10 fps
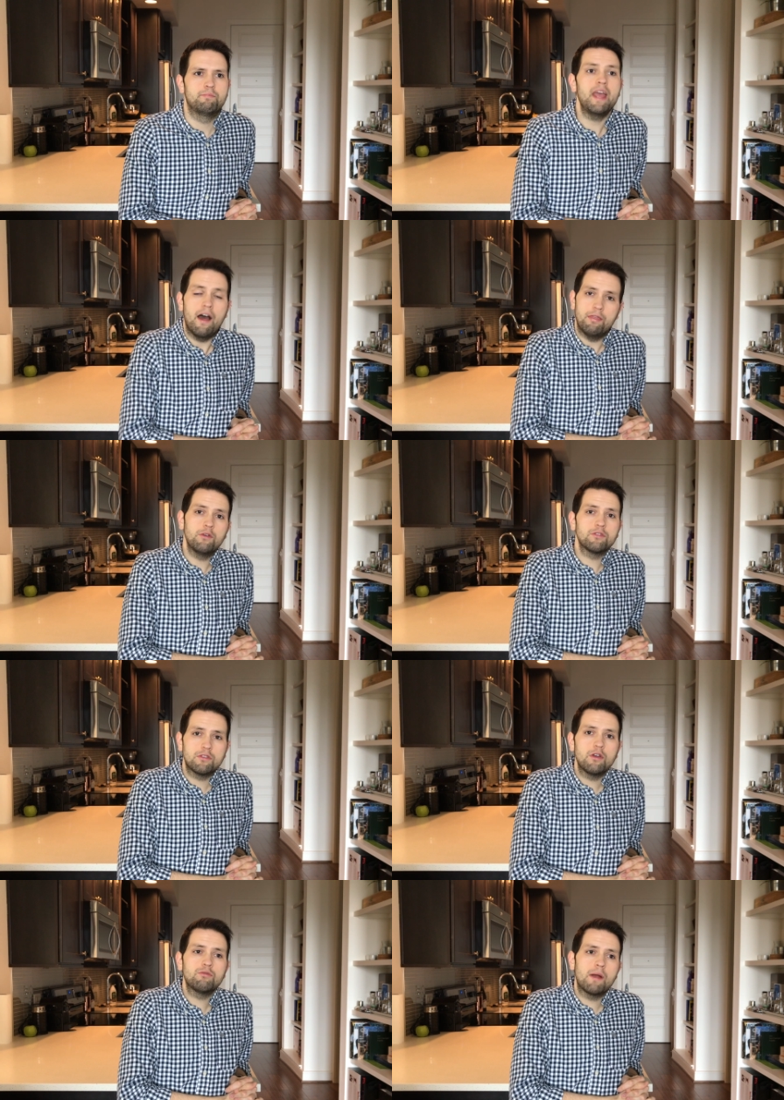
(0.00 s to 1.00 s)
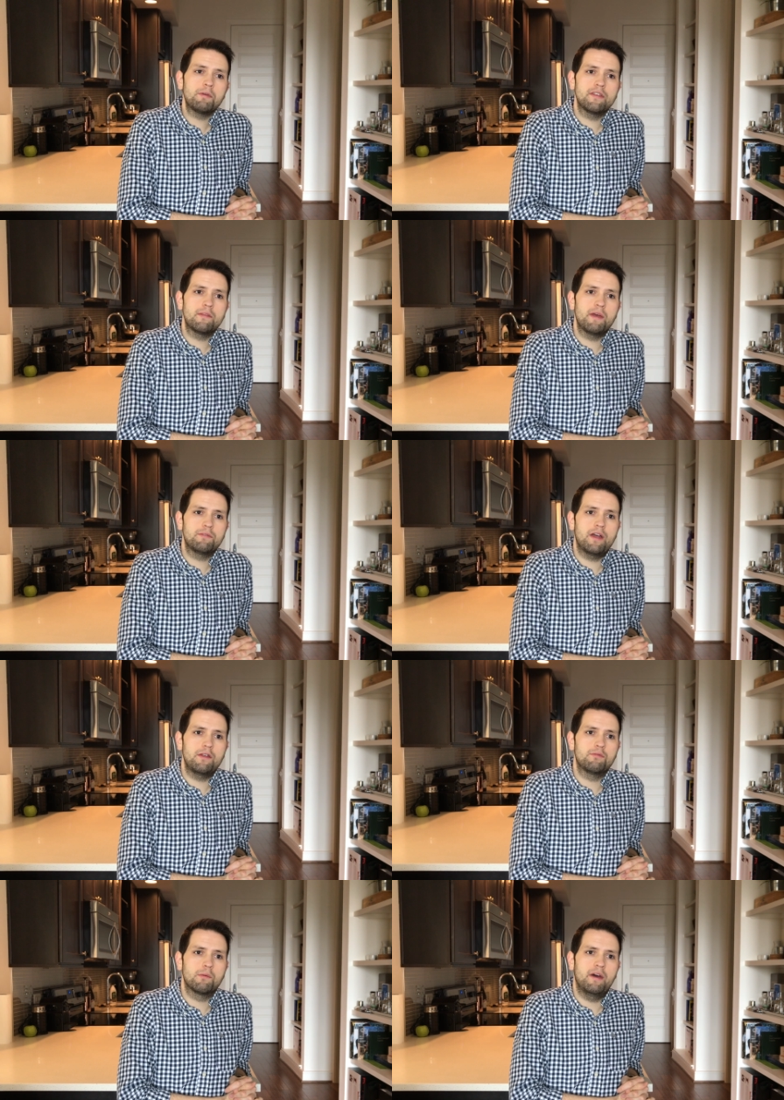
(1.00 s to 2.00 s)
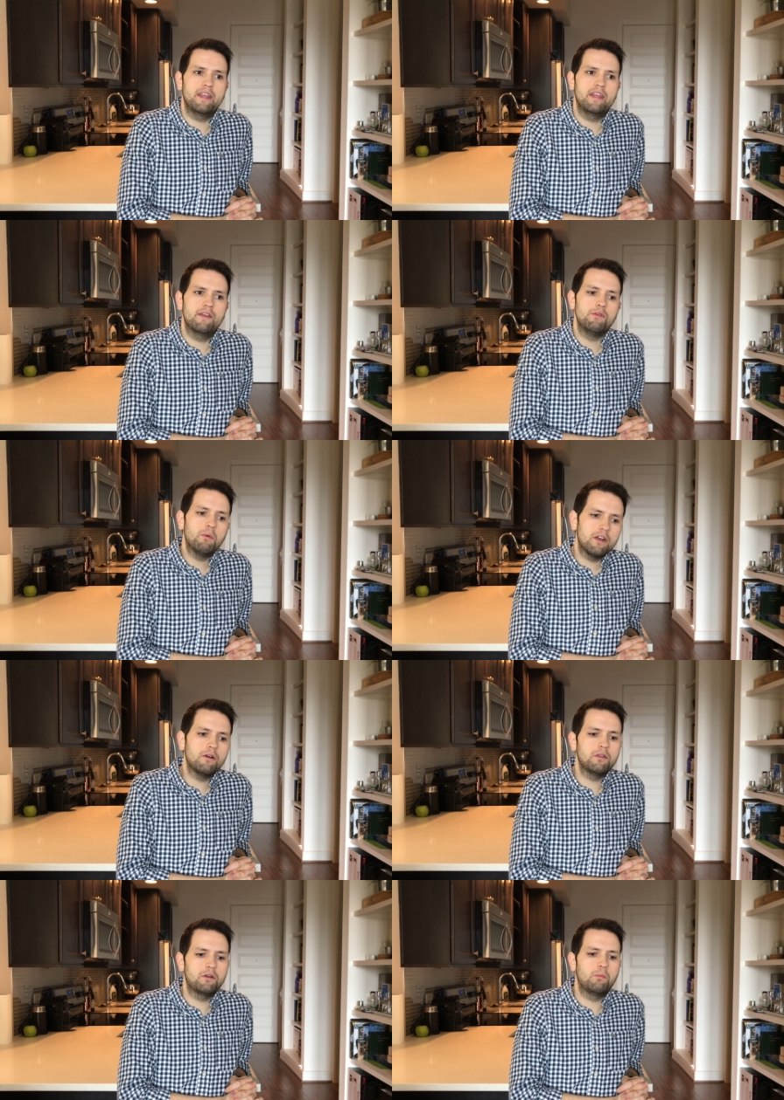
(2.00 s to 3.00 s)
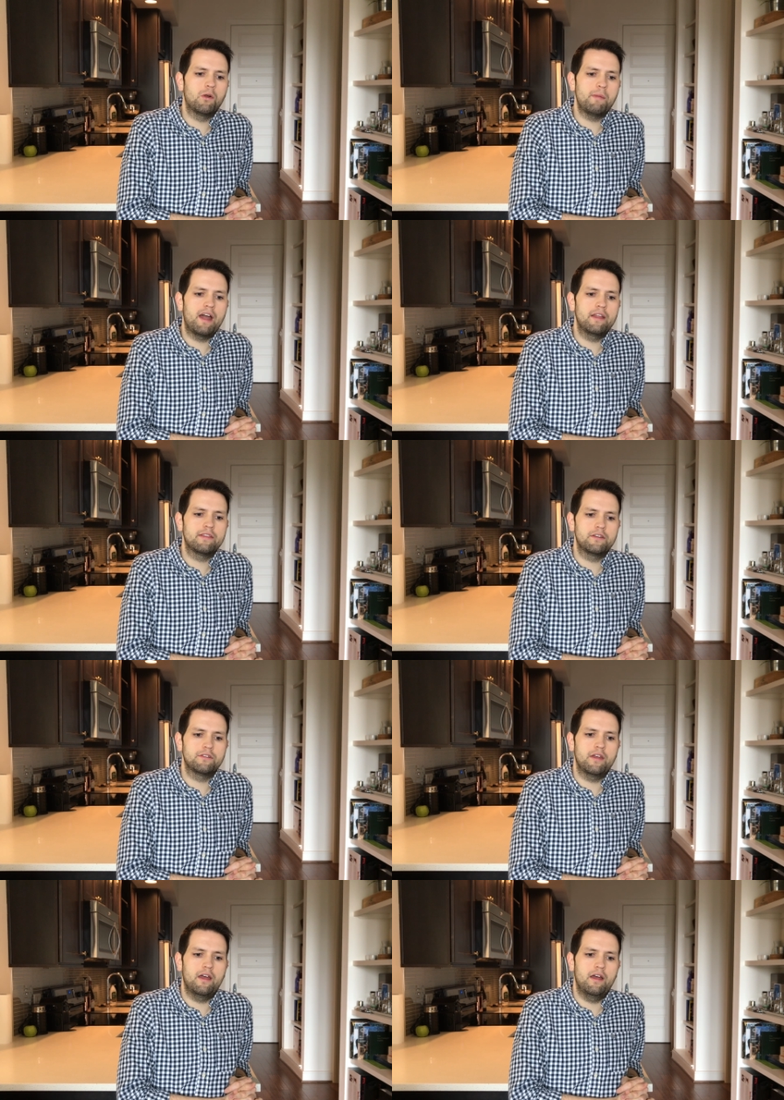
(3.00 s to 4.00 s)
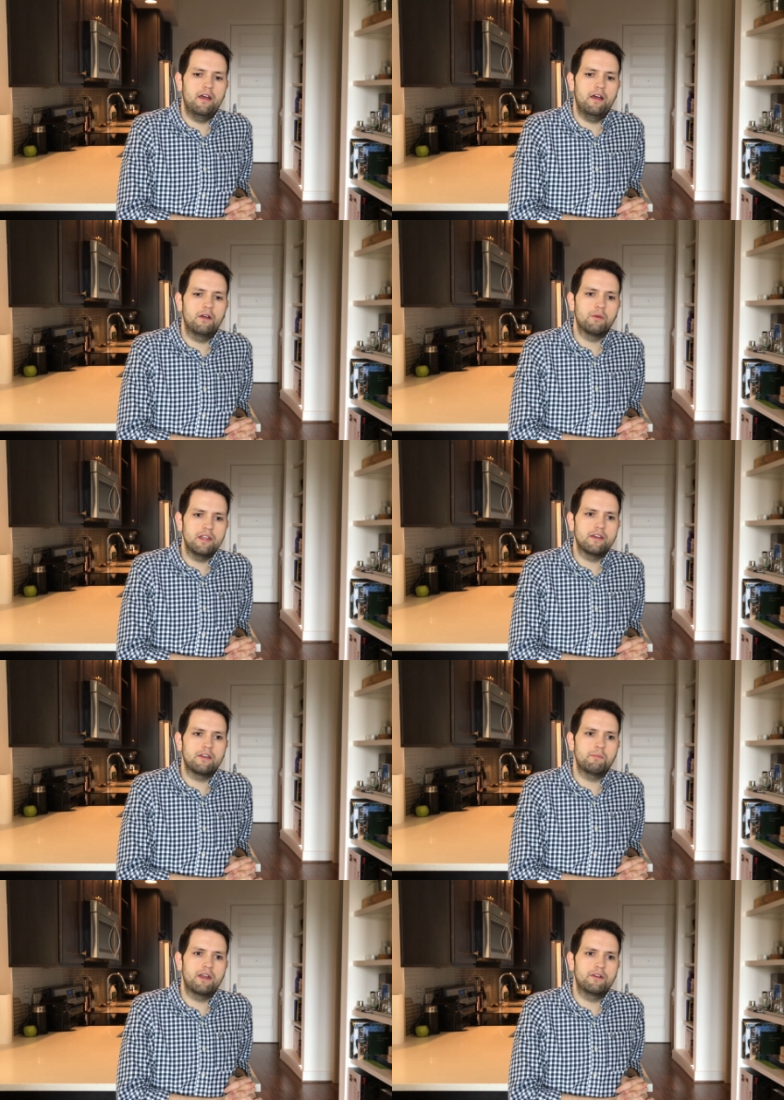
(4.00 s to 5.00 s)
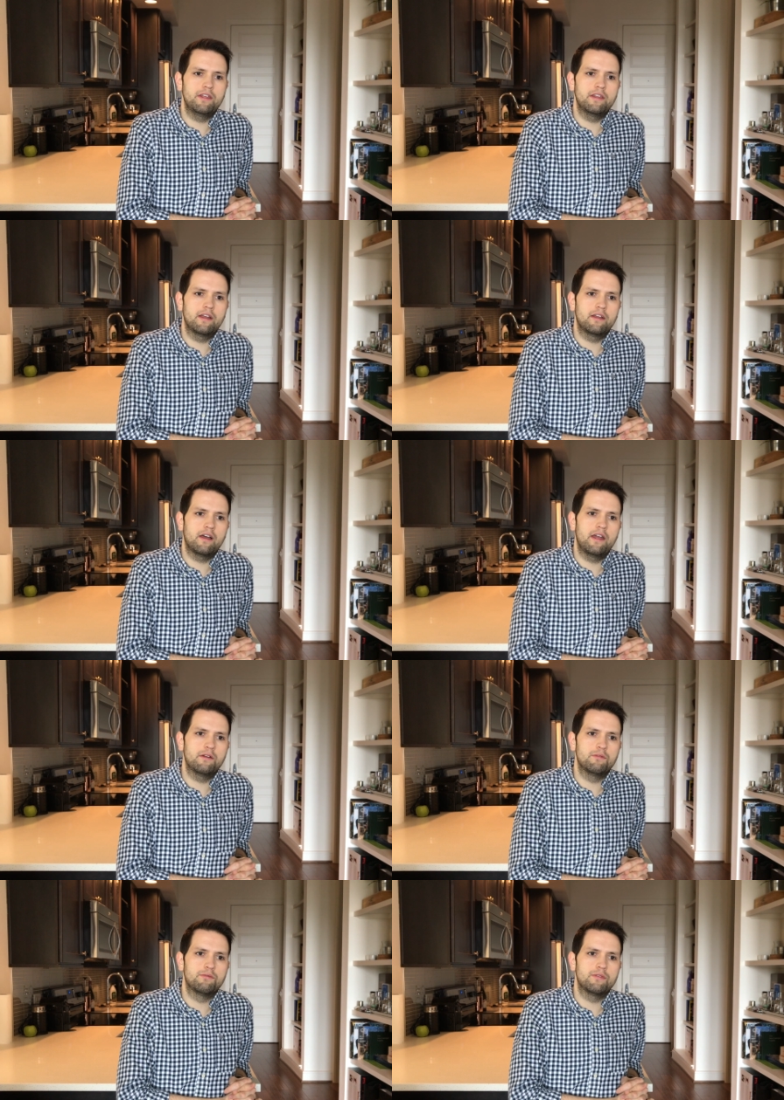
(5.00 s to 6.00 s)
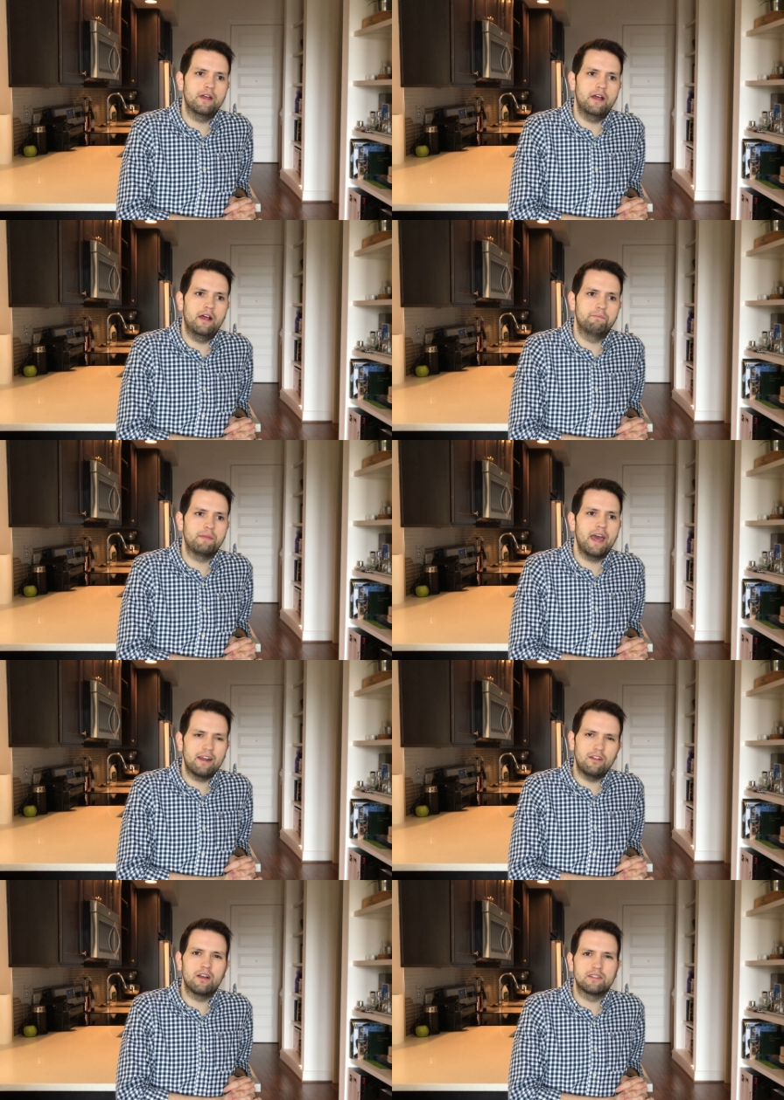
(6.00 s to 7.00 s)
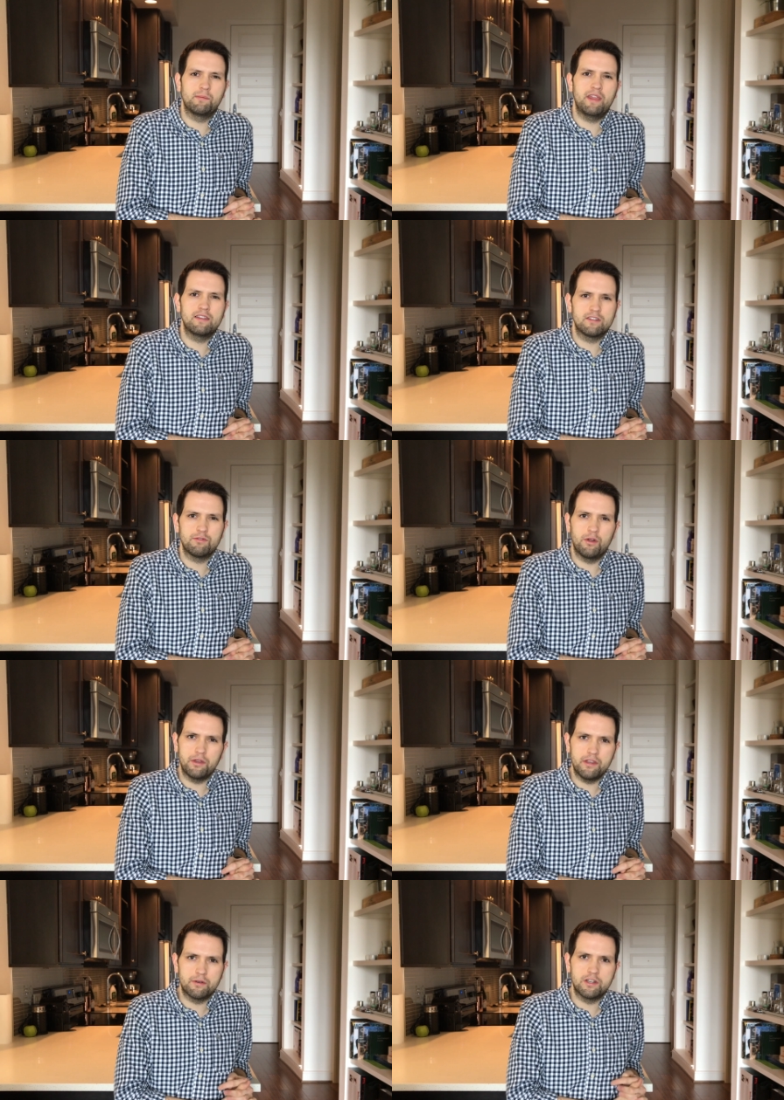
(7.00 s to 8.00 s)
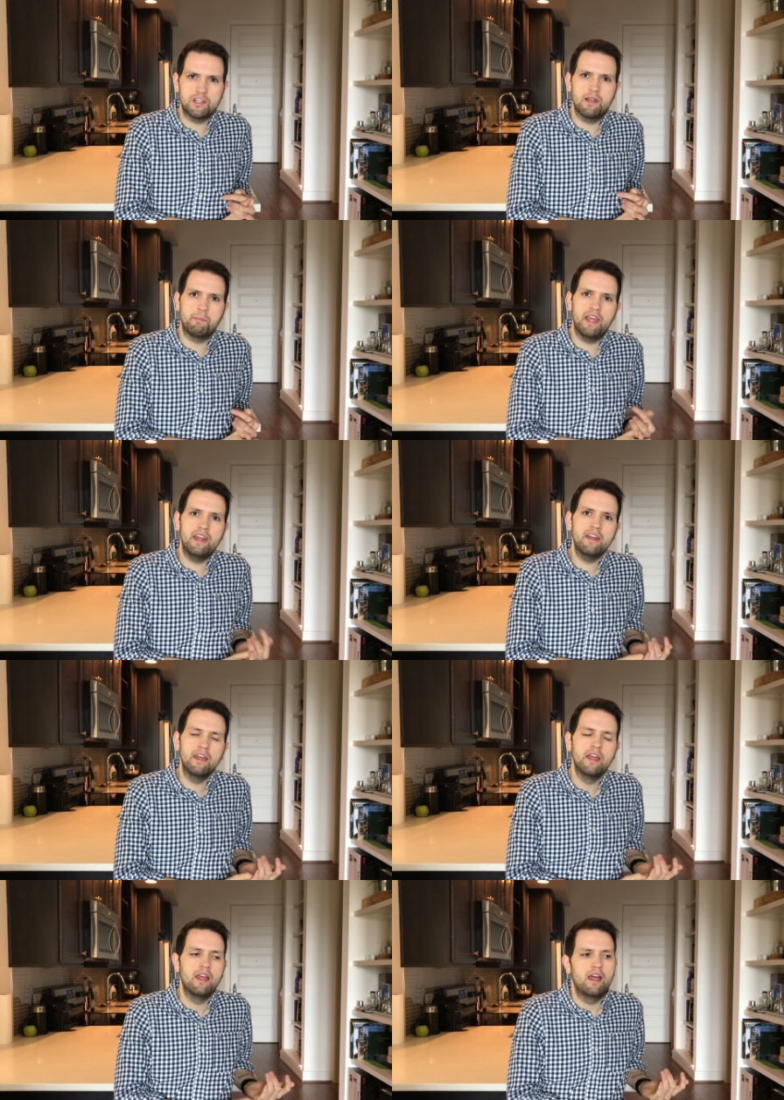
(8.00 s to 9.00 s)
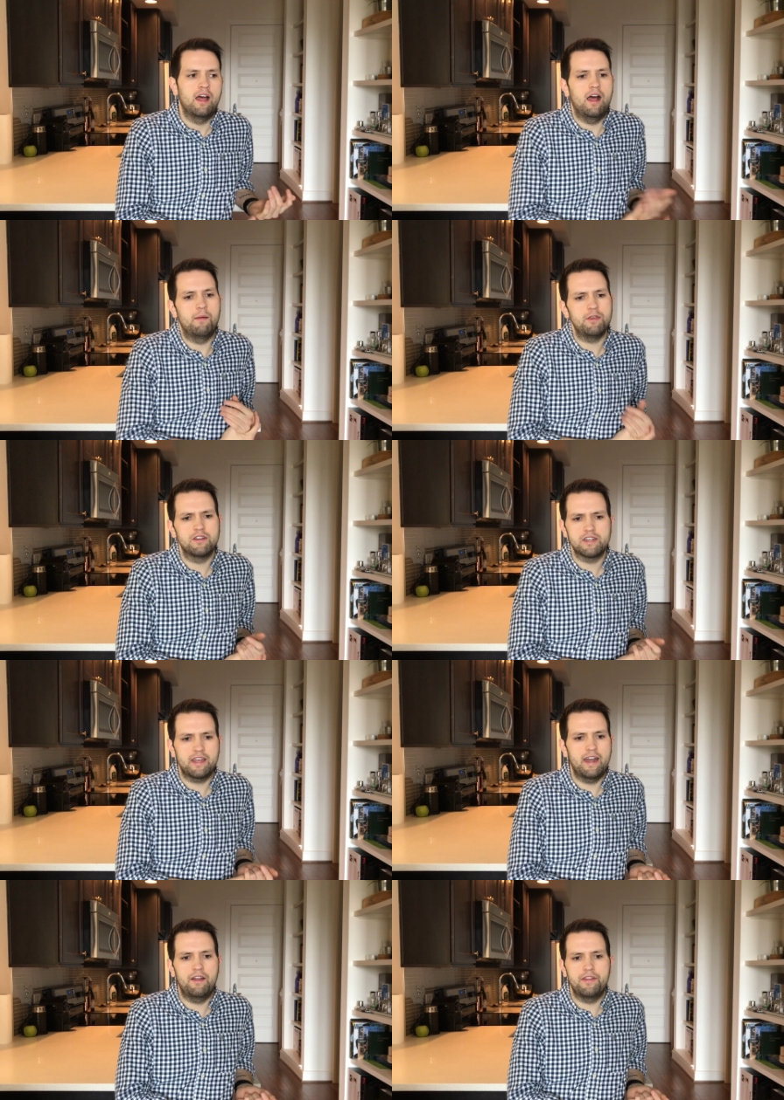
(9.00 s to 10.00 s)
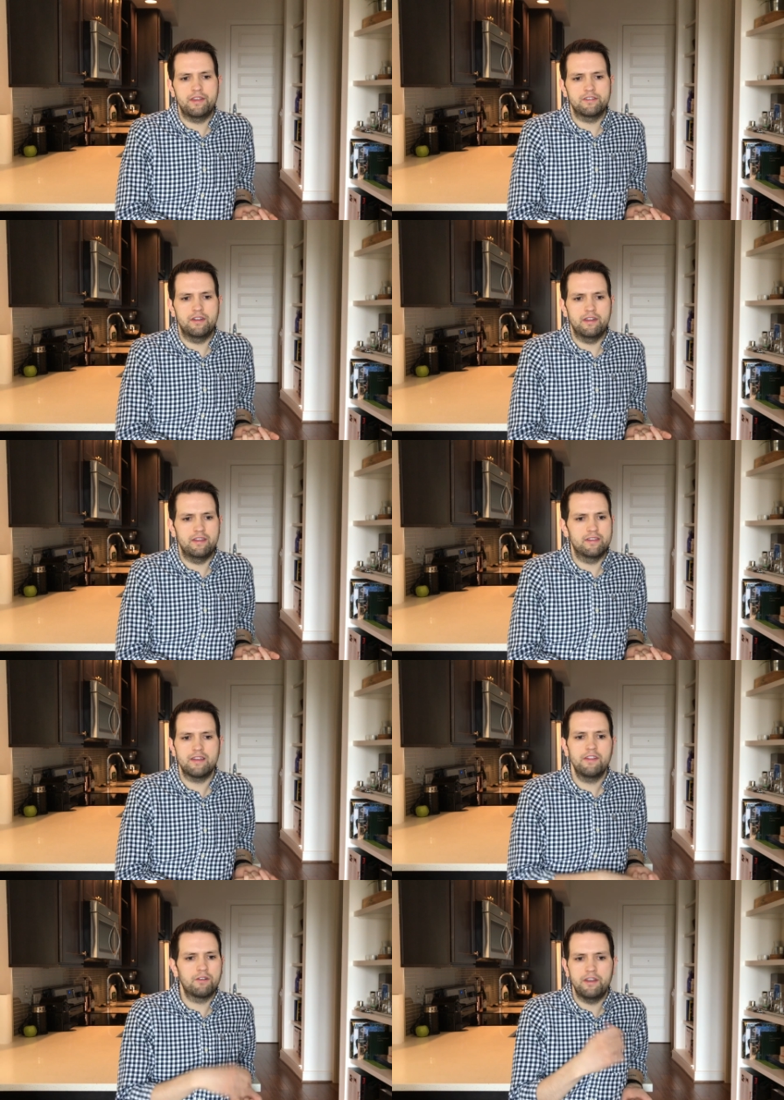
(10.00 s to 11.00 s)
but yeah, those represent the best value for money. If you want to know a little more about it, there's a great documentary that kind of catalogs some of that stuff called A Year in Champagne. You can check it out. I think it's either